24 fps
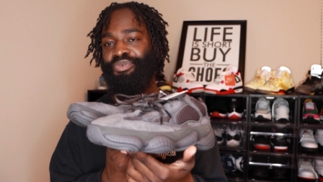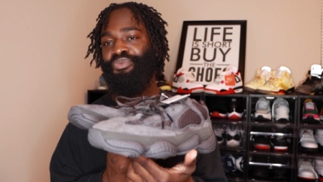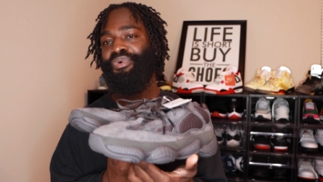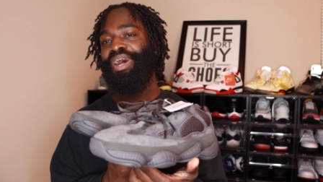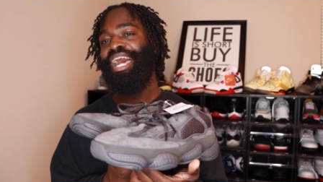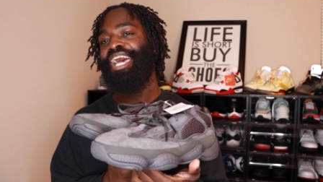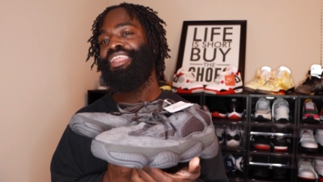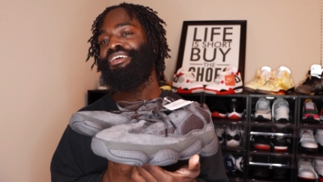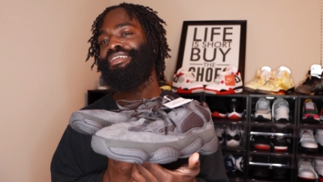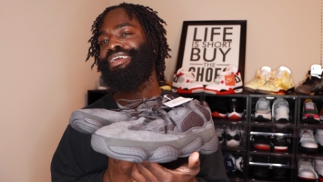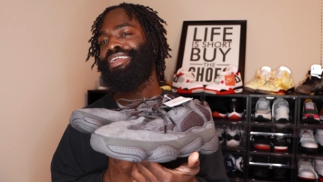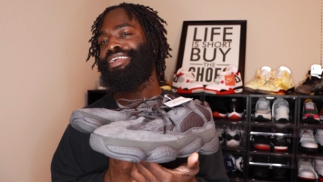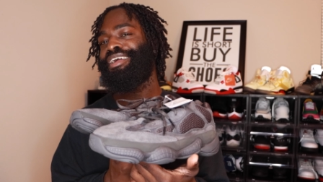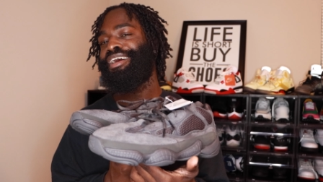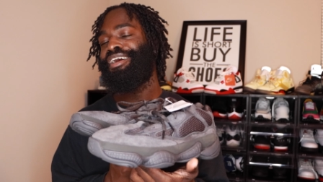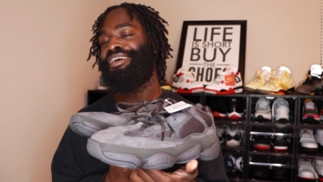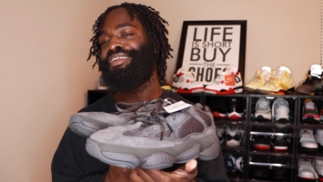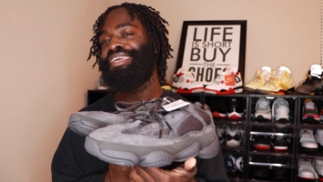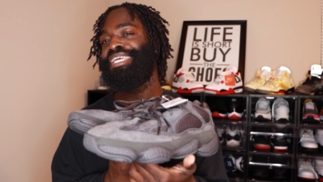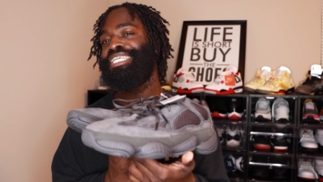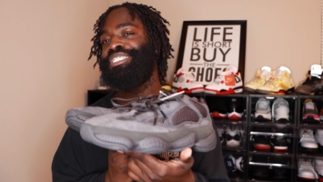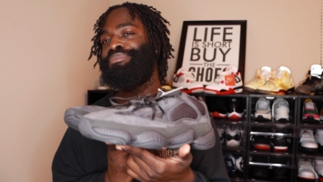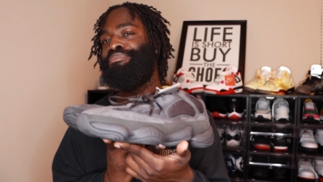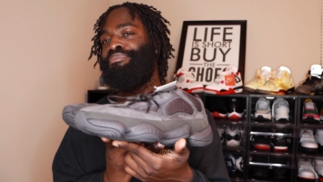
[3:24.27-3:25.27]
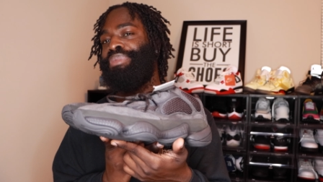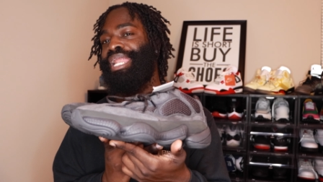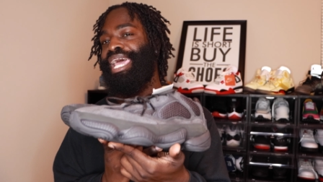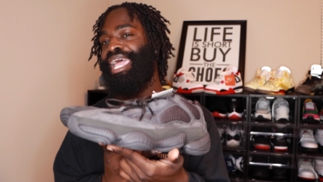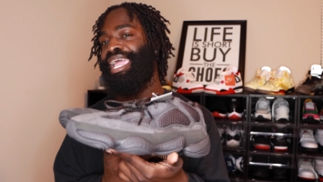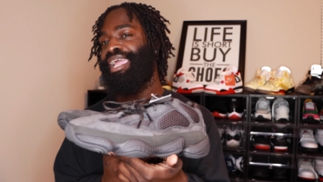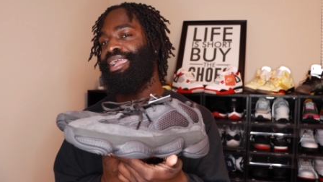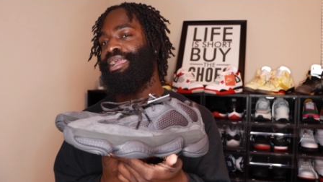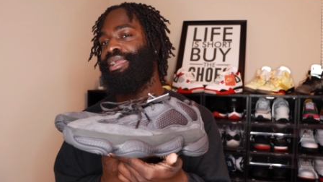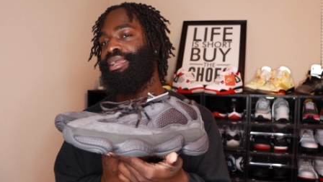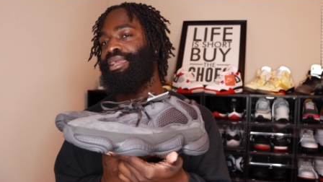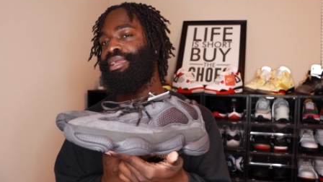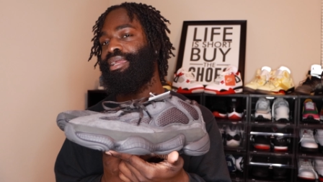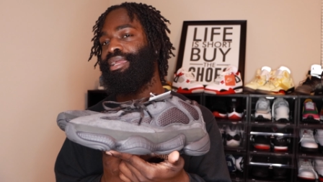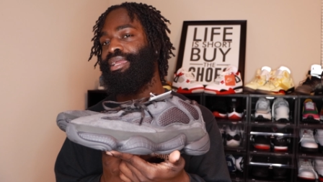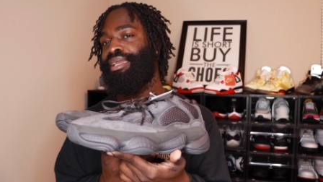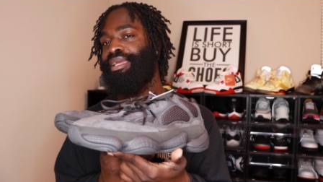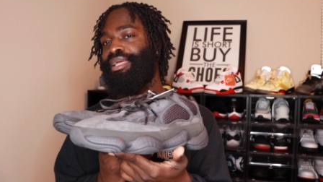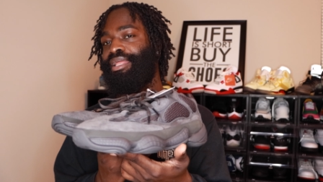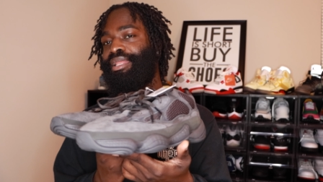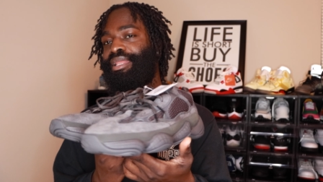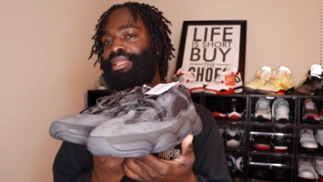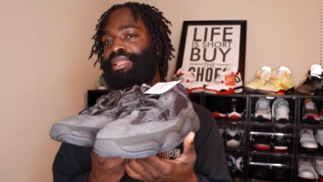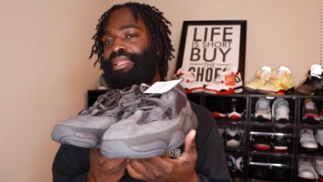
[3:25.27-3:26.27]
Why do they call these black?
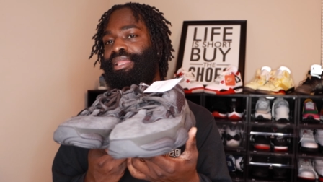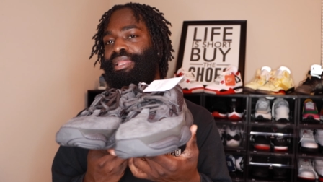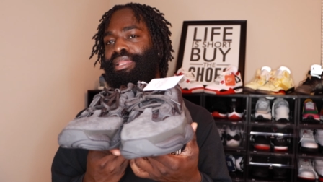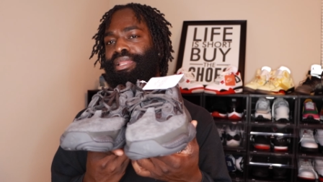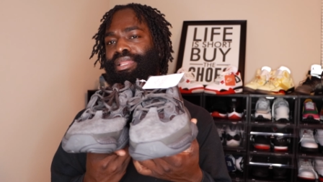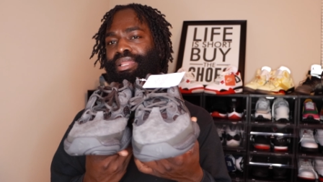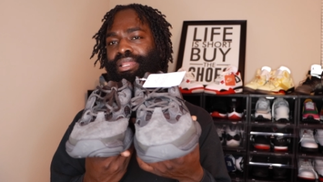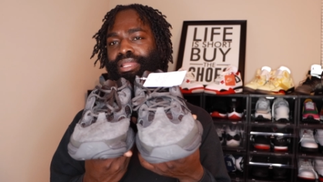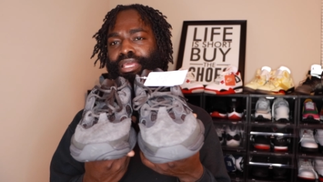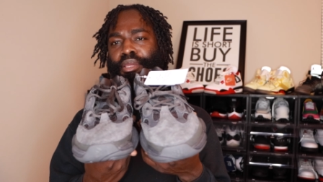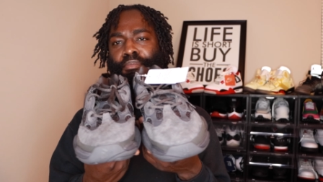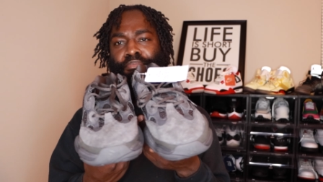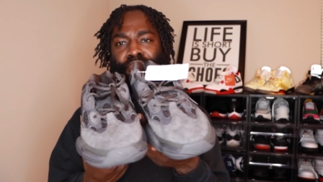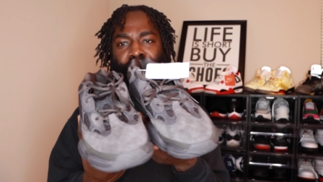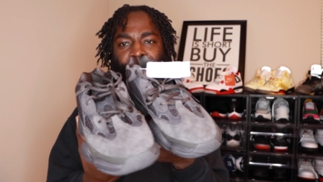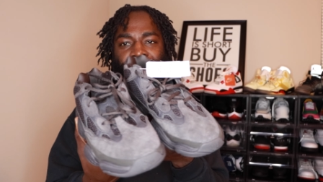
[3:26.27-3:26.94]
It